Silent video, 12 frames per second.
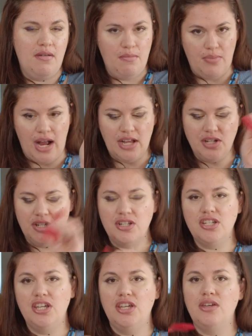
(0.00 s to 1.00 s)
brush
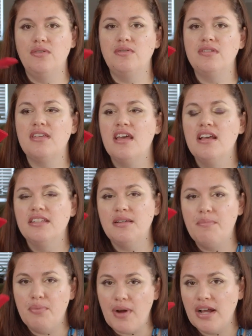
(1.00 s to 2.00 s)
to use to
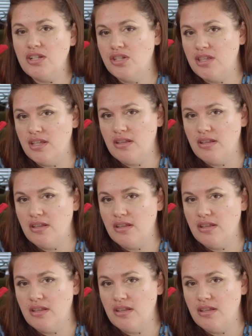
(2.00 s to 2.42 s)
brush the